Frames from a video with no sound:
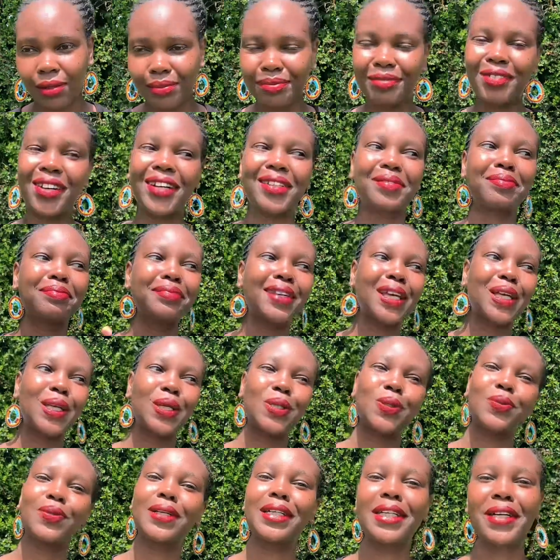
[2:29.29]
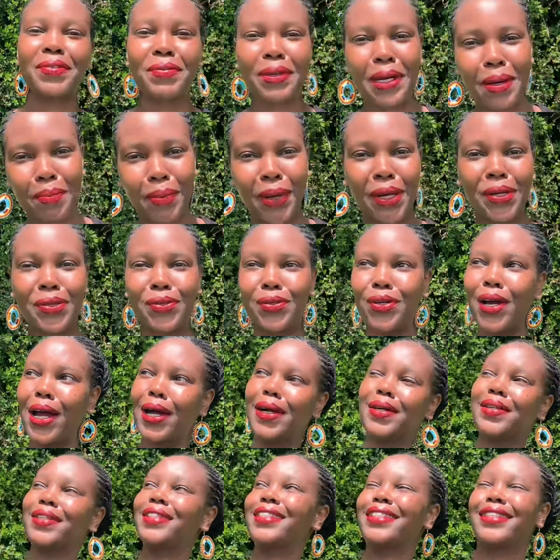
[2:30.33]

Well, because we live in a patriarchal